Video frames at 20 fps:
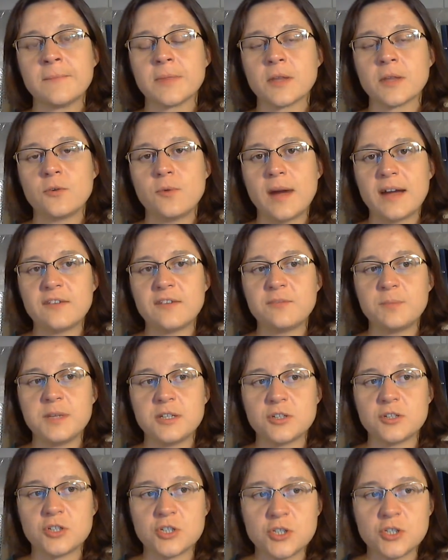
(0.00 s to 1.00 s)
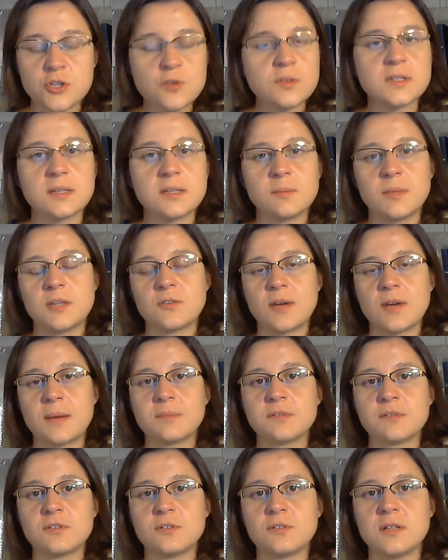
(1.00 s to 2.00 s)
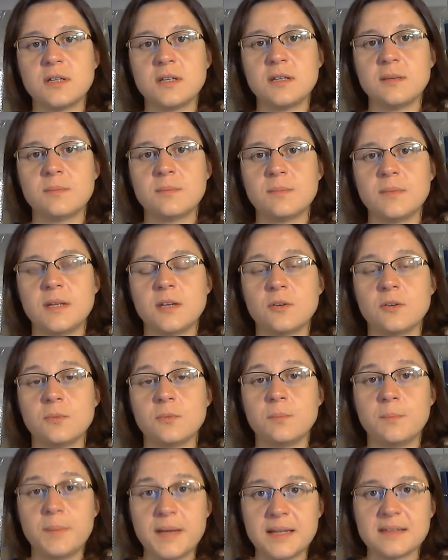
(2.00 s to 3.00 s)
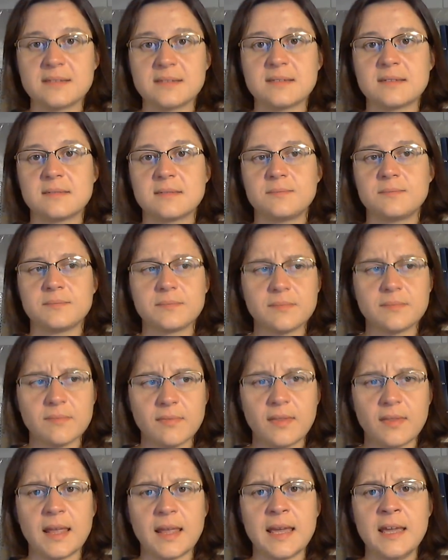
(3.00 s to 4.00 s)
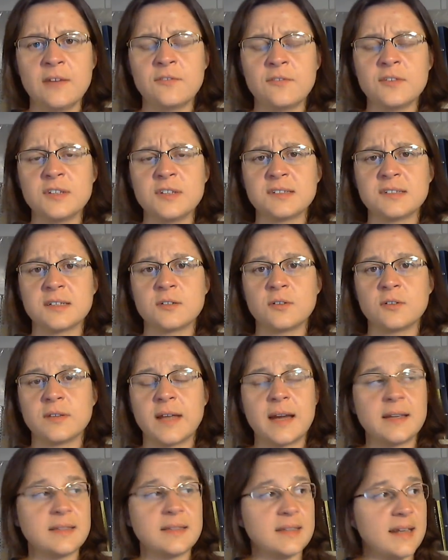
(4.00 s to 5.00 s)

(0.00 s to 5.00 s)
who have been shooting me to absolutely, you know, bits every single night.